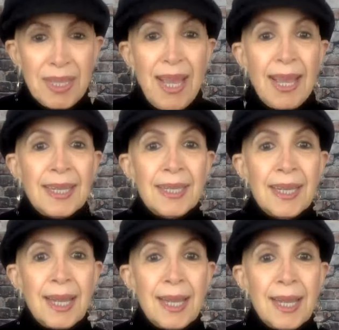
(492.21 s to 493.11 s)
and
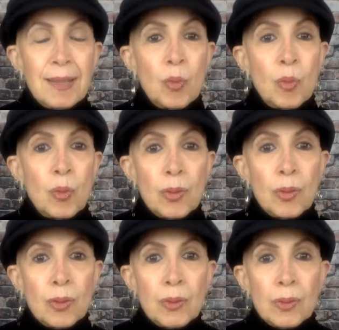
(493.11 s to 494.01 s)
a
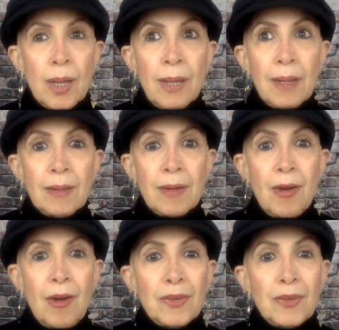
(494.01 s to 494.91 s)
more uh,
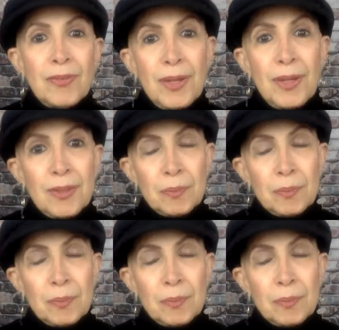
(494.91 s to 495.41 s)
heartfelt,